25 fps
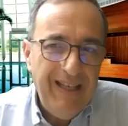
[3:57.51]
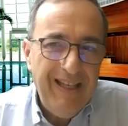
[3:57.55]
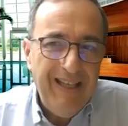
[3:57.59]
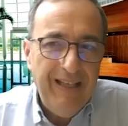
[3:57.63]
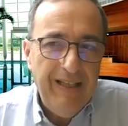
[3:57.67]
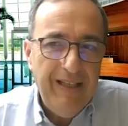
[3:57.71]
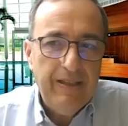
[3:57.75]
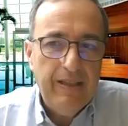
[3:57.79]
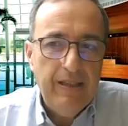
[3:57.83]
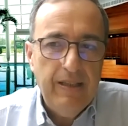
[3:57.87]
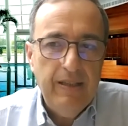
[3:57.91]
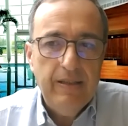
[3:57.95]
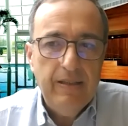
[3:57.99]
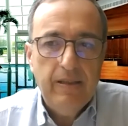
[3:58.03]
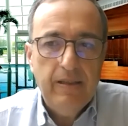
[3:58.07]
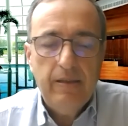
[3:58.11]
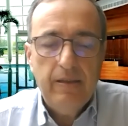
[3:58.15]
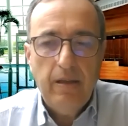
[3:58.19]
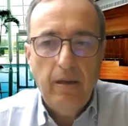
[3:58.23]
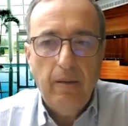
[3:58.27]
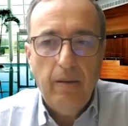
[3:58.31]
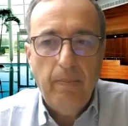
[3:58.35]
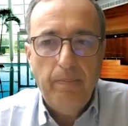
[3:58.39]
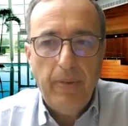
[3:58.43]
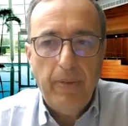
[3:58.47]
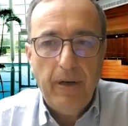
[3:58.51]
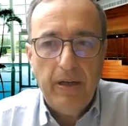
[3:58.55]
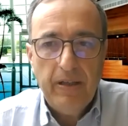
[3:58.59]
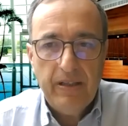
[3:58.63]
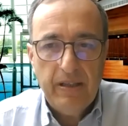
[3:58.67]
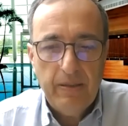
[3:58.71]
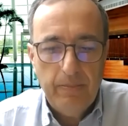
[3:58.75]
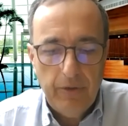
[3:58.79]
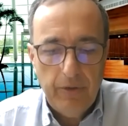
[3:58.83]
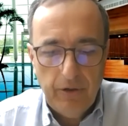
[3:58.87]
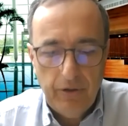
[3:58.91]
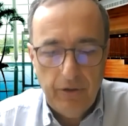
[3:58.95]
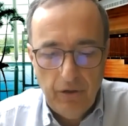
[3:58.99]
it is
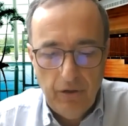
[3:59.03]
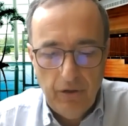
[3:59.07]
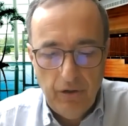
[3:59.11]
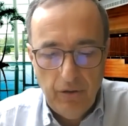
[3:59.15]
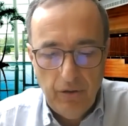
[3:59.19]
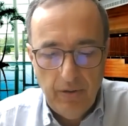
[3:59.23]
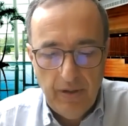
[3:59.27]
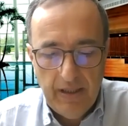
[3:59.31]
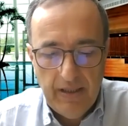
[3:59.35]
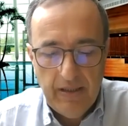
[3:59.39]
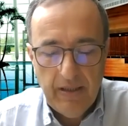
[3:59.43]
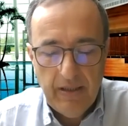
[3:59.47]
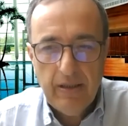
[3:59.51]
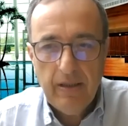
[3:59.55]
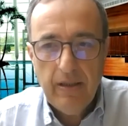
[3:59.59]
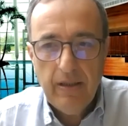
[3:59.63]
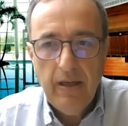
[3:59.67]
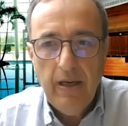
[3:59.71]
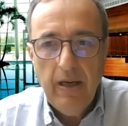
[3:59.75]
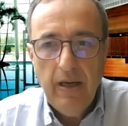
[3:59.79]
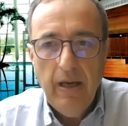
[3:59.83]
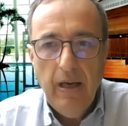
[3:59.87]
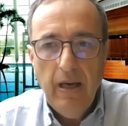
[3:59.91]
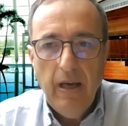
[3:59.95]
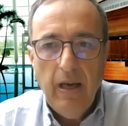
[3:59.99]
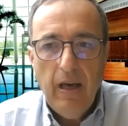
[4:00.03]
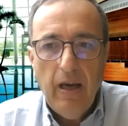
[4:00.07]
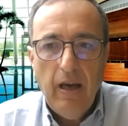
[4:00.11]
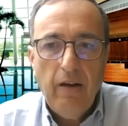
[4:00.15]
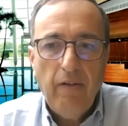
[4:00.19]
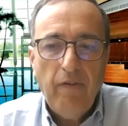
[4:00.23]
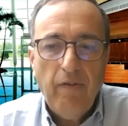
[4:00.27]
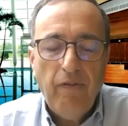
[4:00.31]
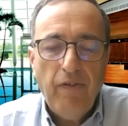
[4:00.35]
possible to do it. And